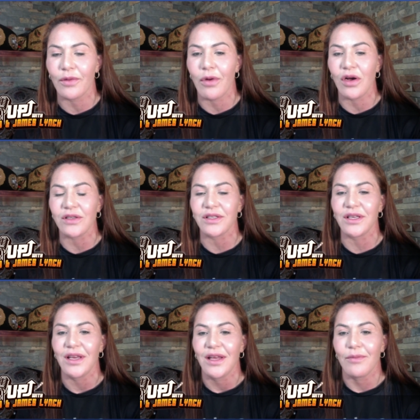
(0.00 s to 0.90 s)

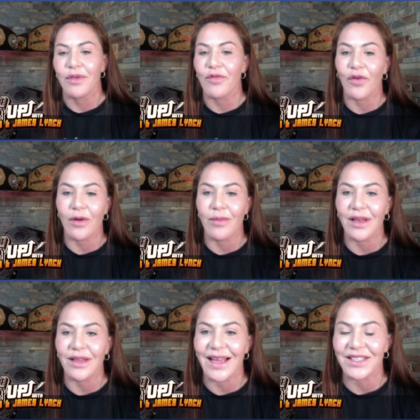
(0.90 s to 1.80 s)
boxing before my
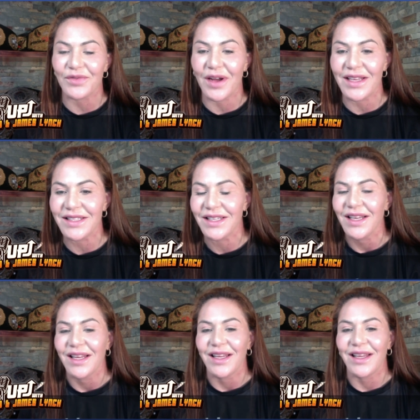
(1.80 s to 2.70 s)
next fight,
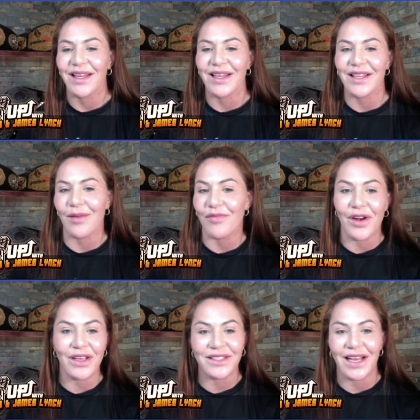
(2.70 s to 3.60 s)
and I'm
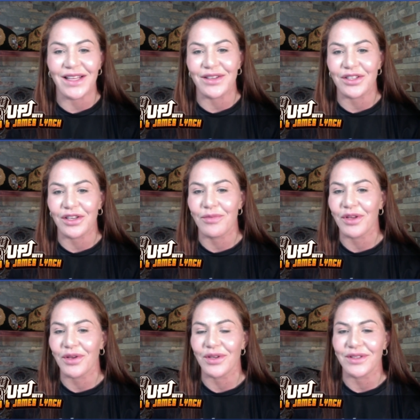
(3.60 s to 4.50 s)
very excited. It's gonna be
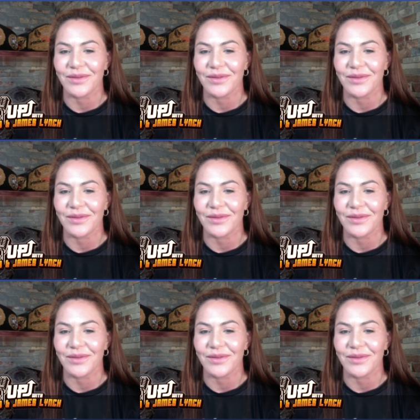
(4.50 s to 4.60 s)
good.